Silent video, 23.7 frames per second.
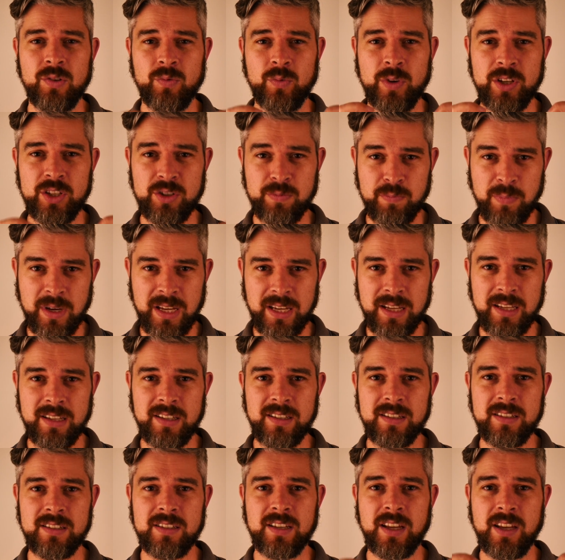which
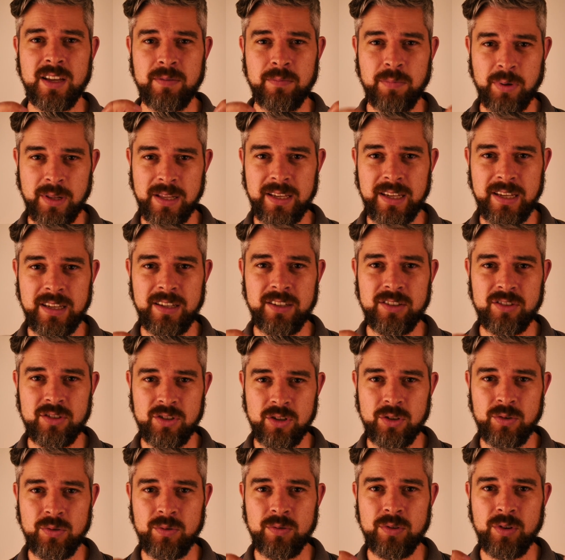means please
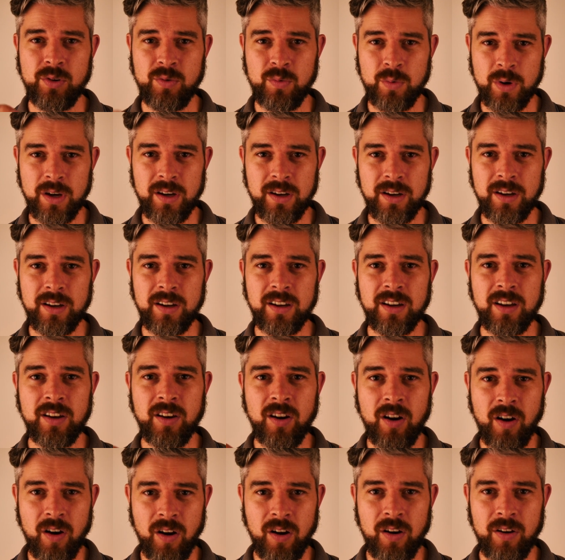do the
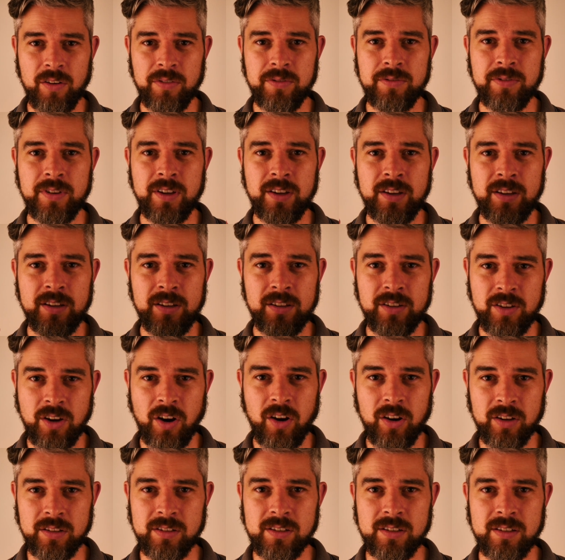work of
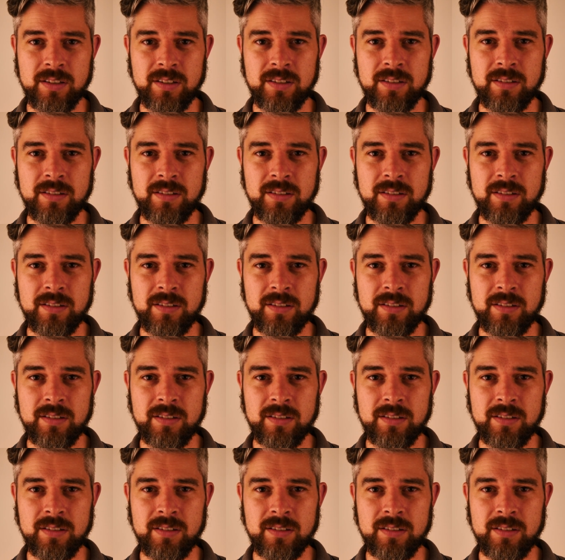God.